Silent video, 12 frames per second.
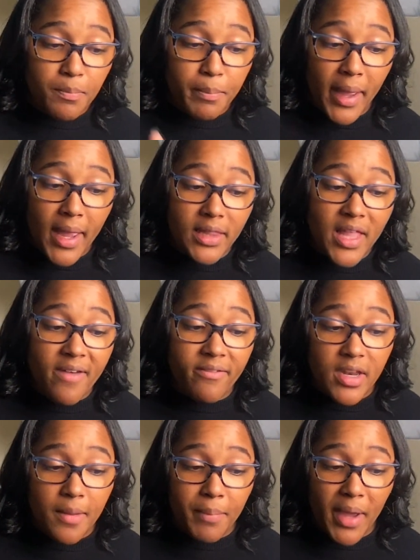by
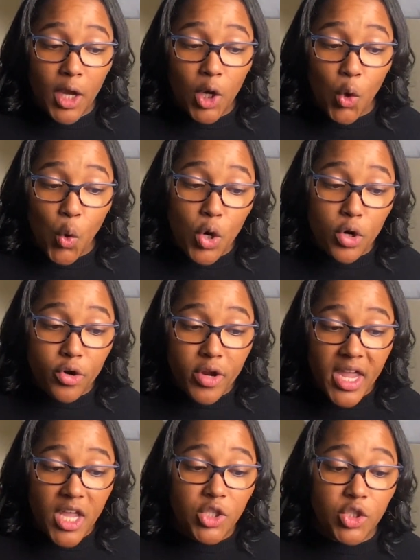11 by a 1/4
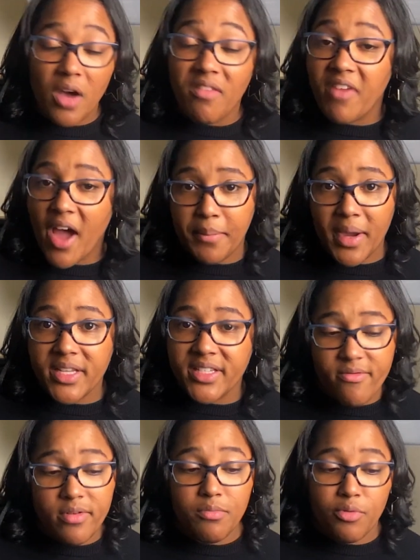inch, a 5 by
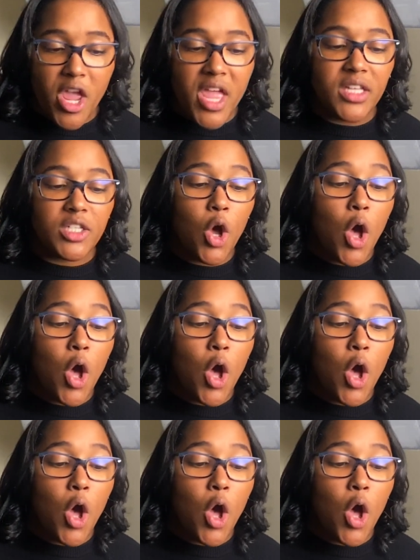7 print,